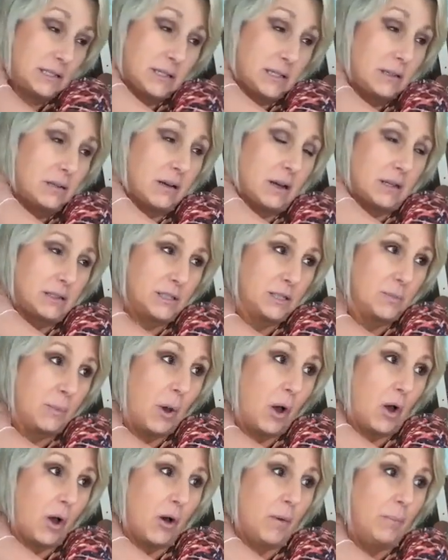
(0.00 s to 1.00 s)
It's still not
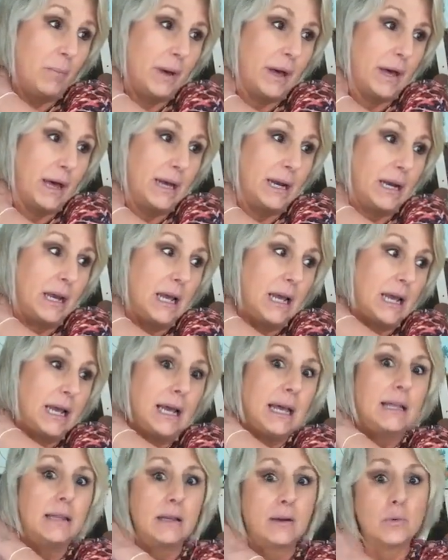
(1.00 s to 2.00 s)
small, but
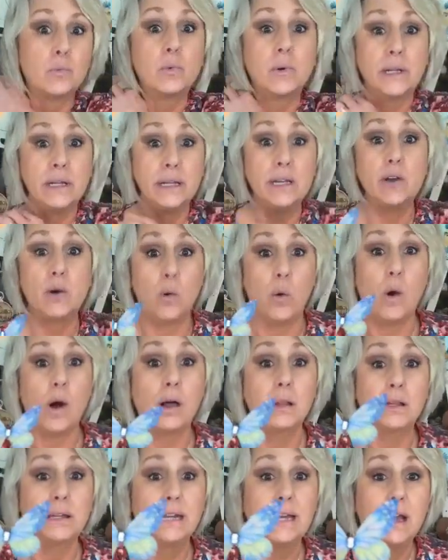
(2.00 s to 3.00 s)
they're really
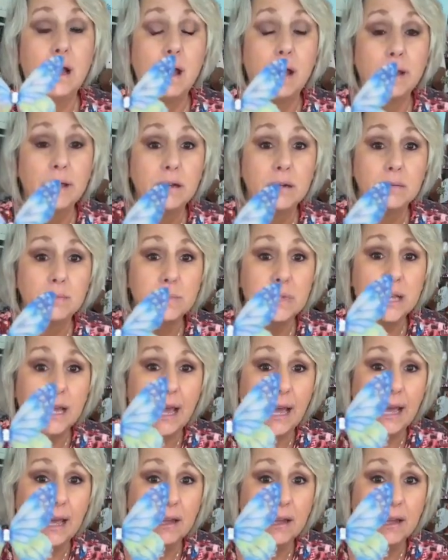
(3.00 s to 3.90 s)
quality items.